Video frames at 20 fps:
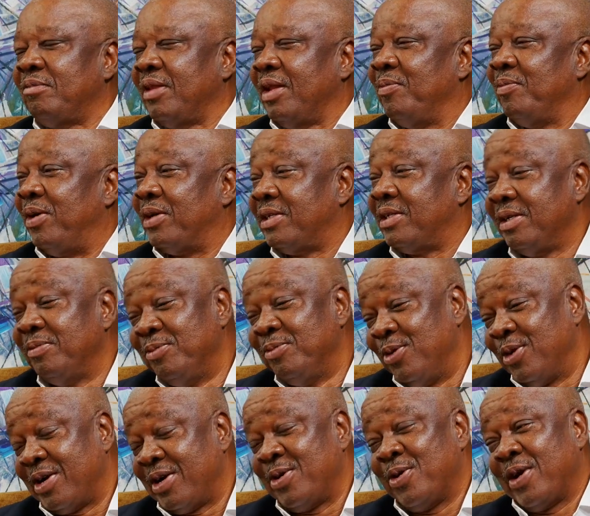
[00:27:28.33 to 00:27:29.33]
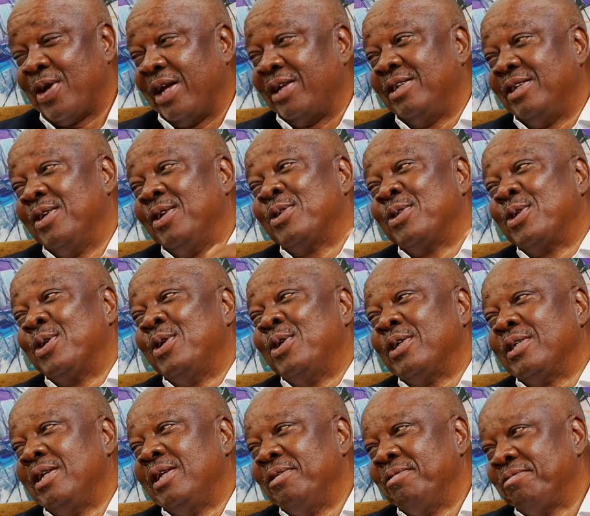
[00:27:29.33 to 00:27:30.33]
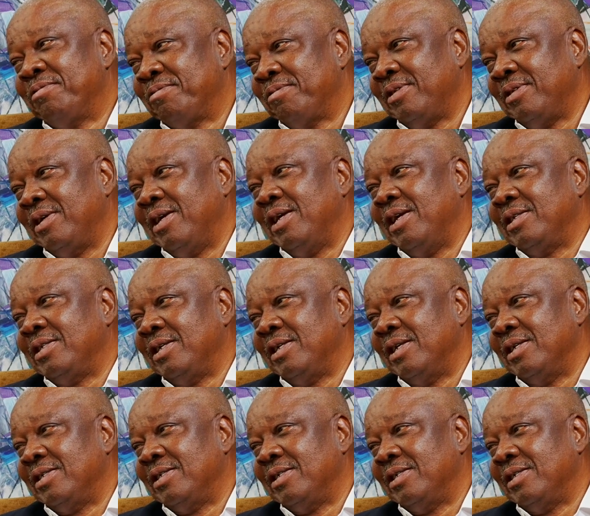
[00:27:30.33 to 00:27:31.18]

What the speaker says: But him, Kuka, did also not leave the 8 years.